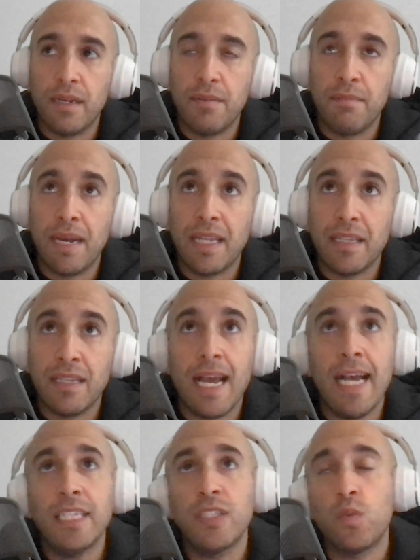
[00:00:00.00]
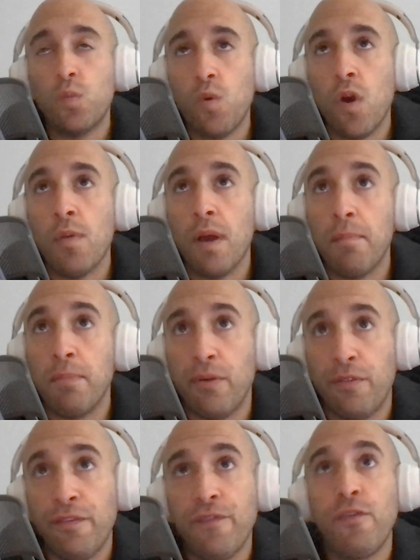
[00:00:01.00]
my last warm up
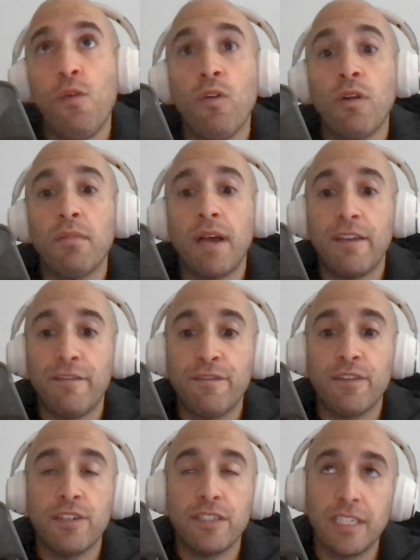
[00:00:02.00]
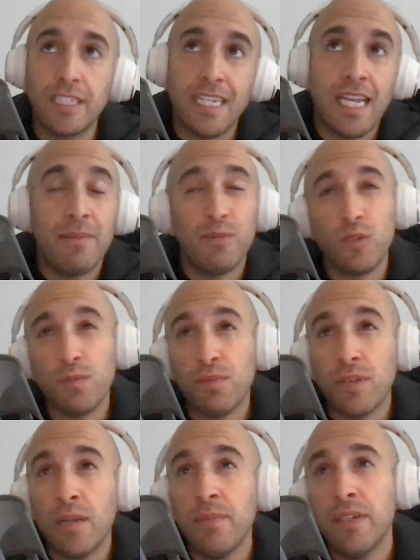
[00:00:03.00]
before my first attempt was
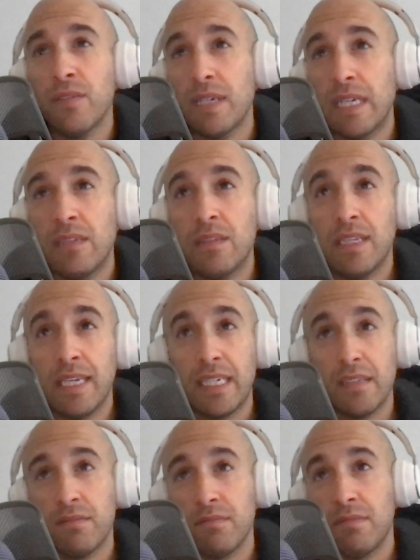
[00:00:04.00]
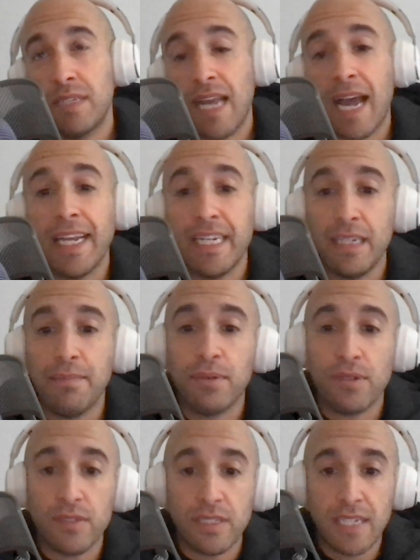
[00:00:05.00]
probably around like
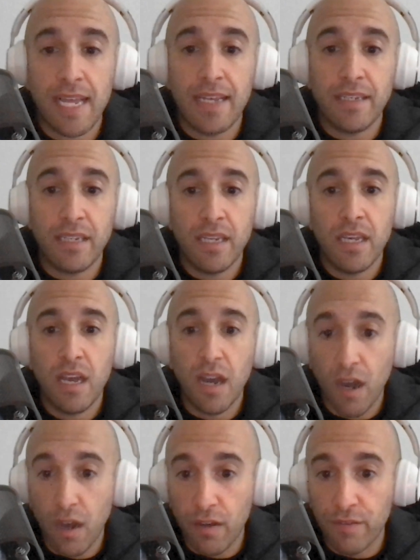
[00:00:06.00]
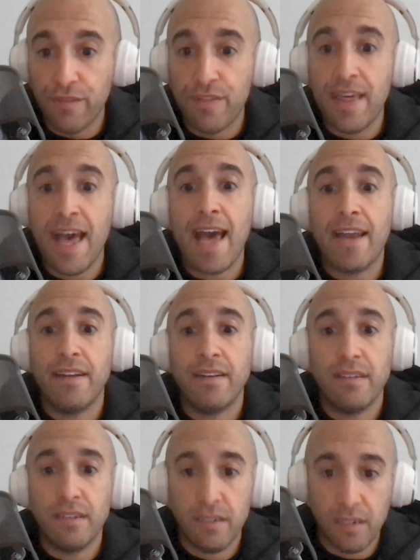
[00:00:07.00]
90% of that
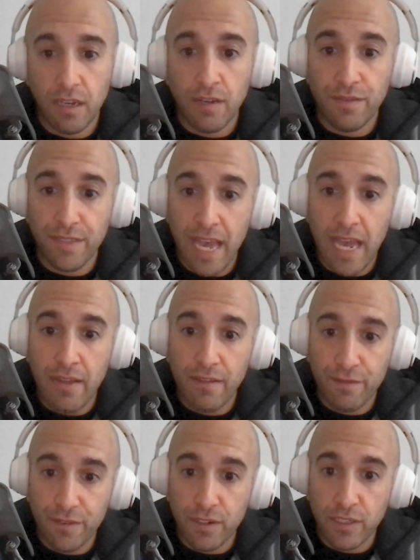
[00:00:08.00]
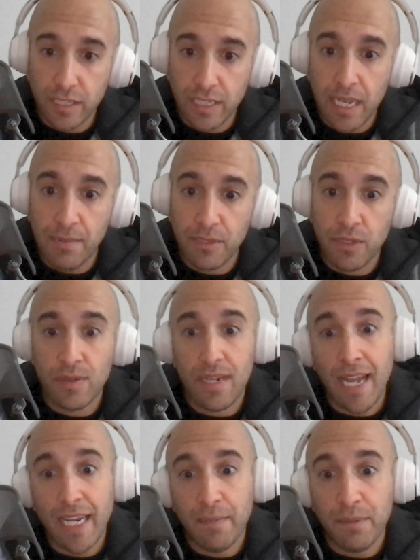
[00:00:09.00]
first attempt. So
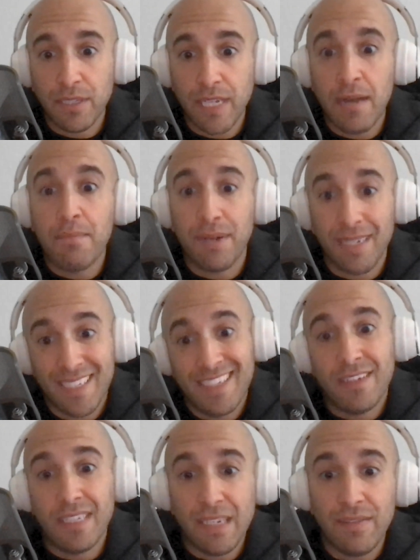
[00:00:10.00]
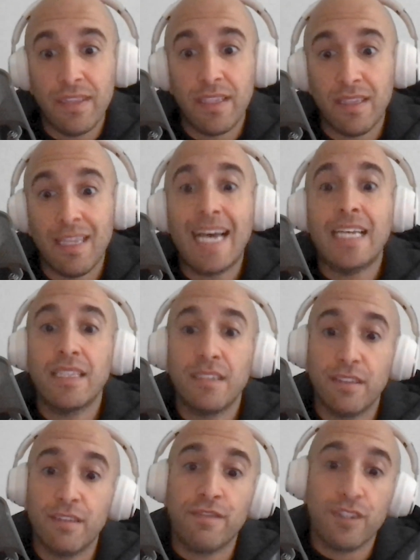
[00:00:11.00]
90%, but still even
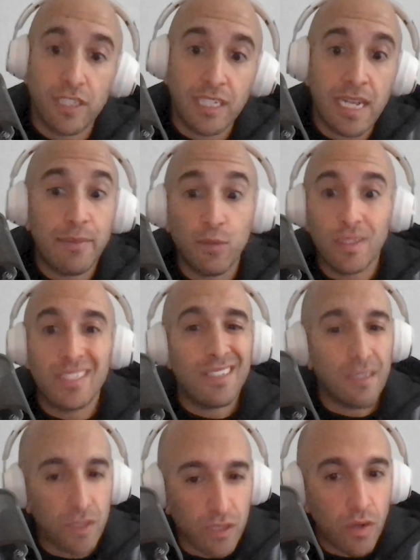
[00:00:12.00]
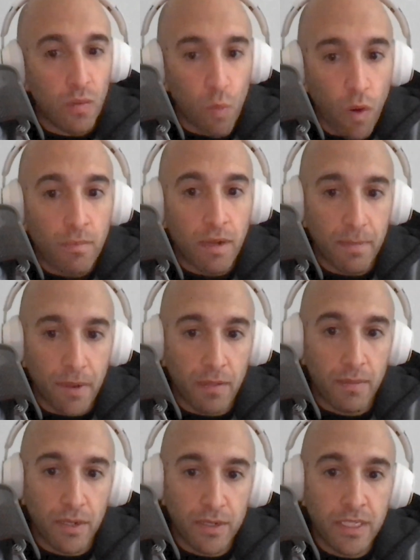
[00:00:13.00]
the first attempt was still a warm up
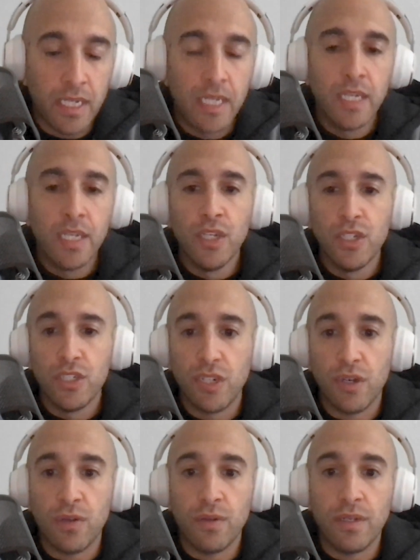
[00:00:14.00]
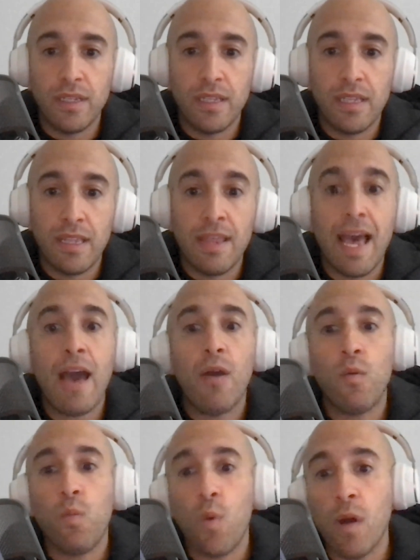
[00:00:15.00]
almost. So
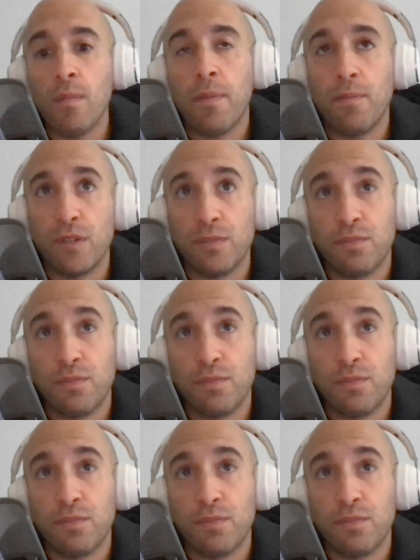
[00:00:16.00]
that warm up was